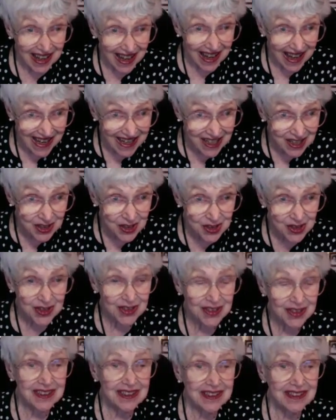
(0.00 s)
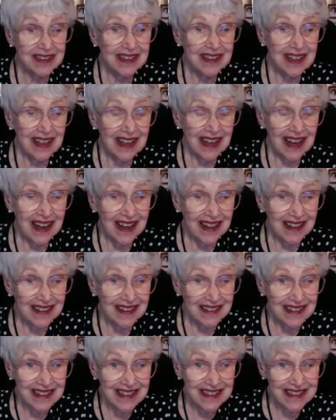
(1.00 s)
action
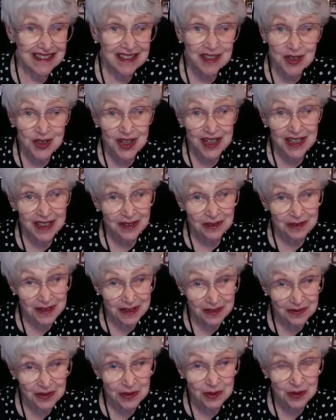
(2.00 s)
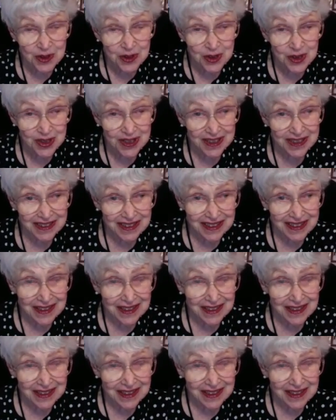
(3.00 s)
as a child refugee